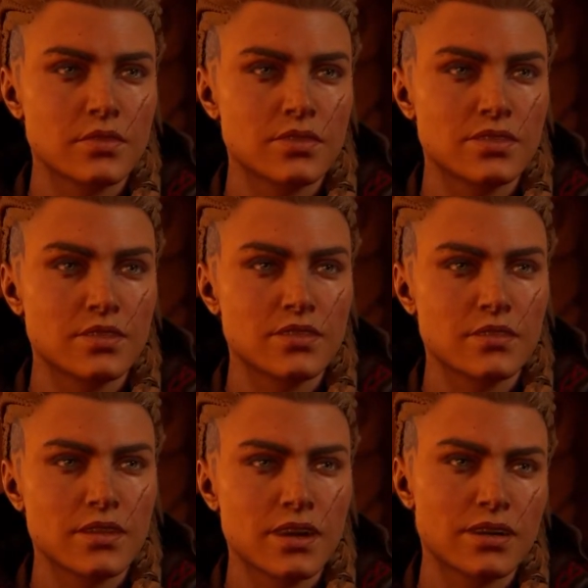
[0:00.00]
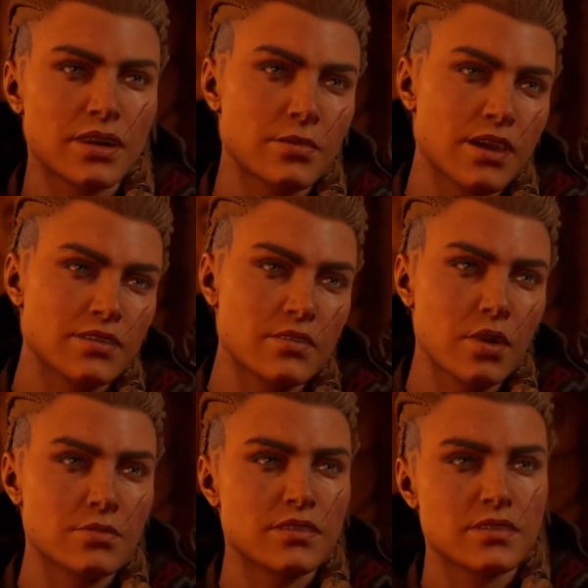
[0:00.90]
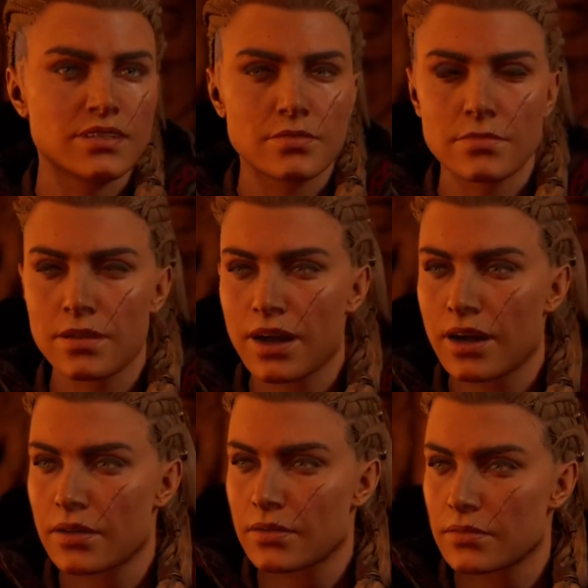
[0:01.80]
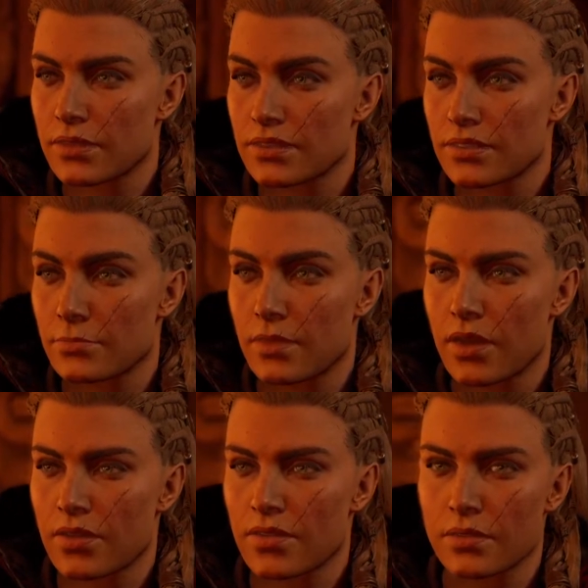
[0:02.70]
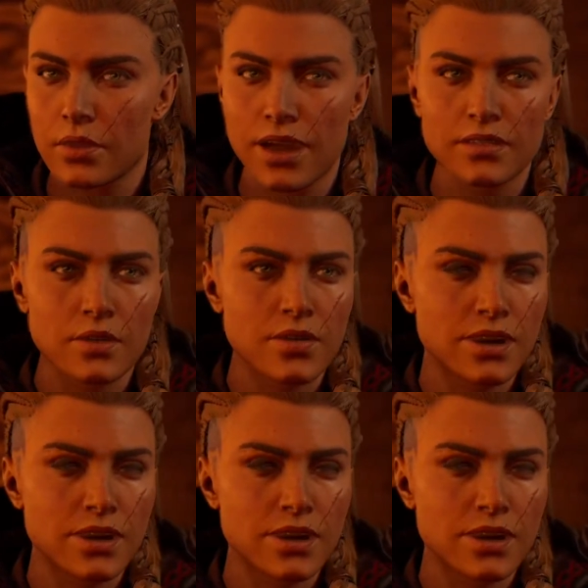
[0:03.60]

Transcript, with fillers: Your secret tunnel had many footprints nearby, and its mouth was painted